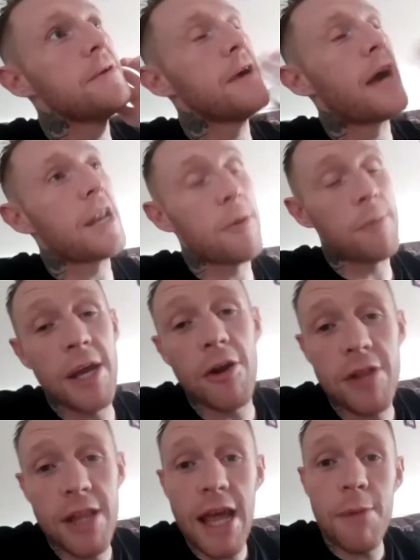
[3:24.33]
I'm
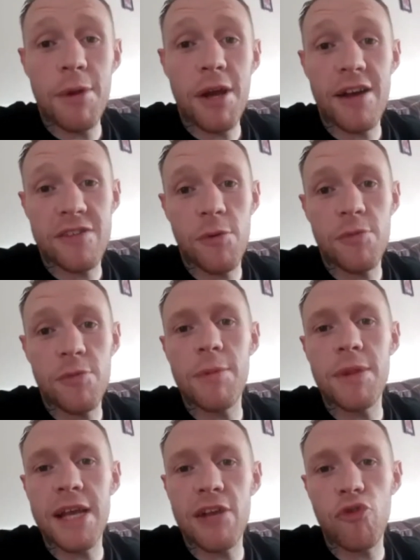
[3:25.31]
here today because I was
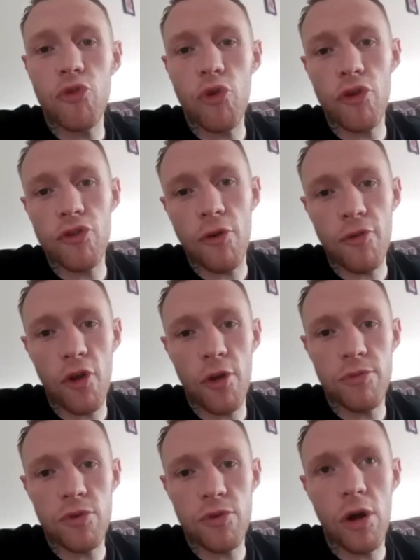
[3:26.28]
able to get through those tough
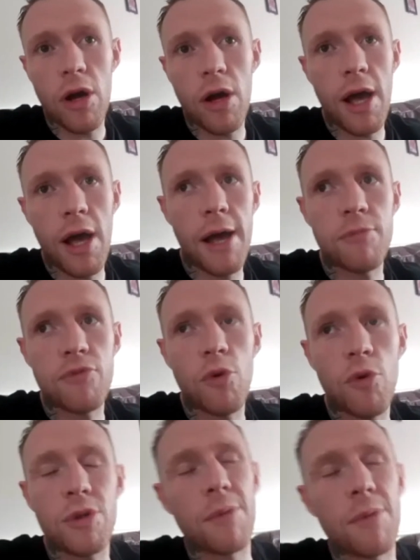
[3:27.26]
times.
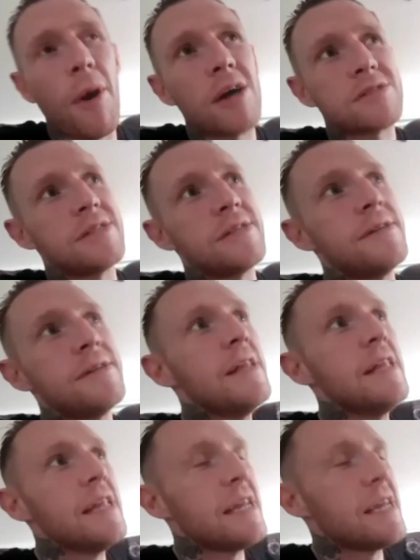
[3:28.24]
So with the boxing,
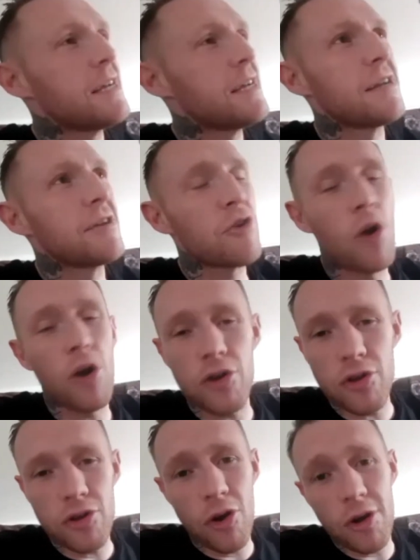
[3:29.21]

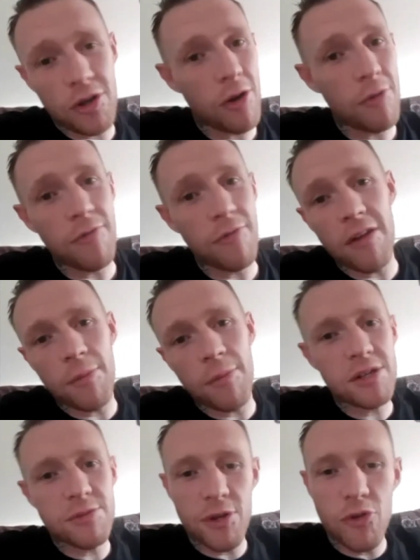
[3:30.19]
you're involved in
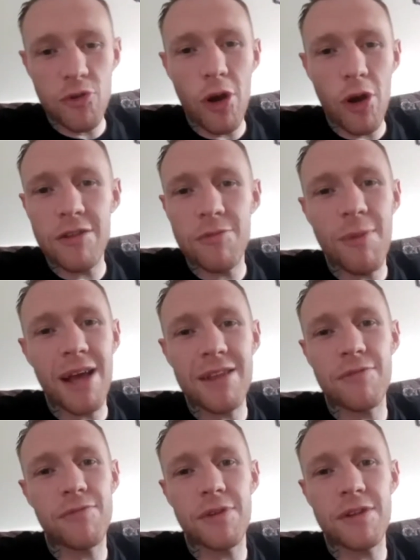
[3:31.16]
boxing, man. You know that it's
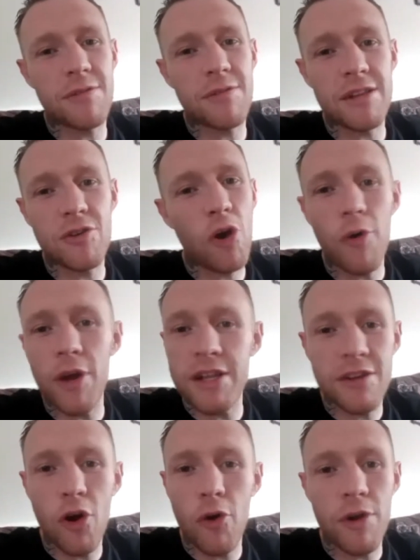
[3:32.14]
massive. It's
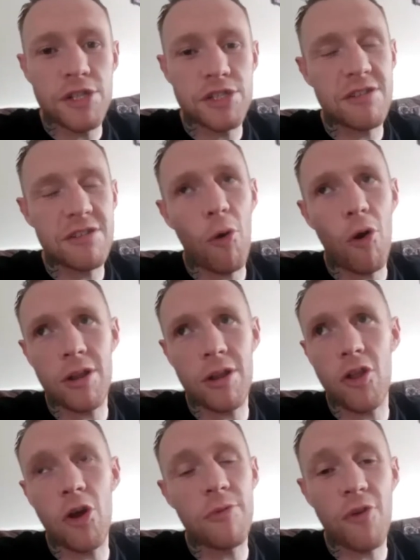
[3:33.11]
a gut wrenching sport
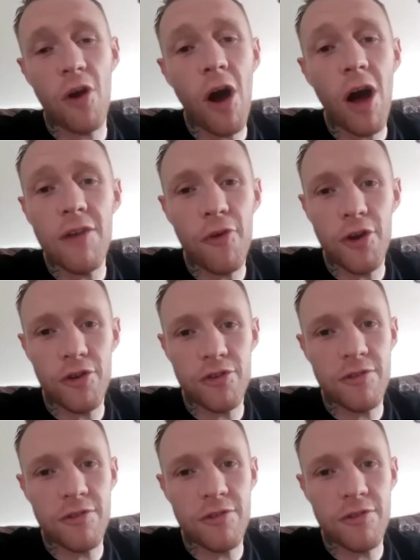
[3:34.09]
at times for all fighters.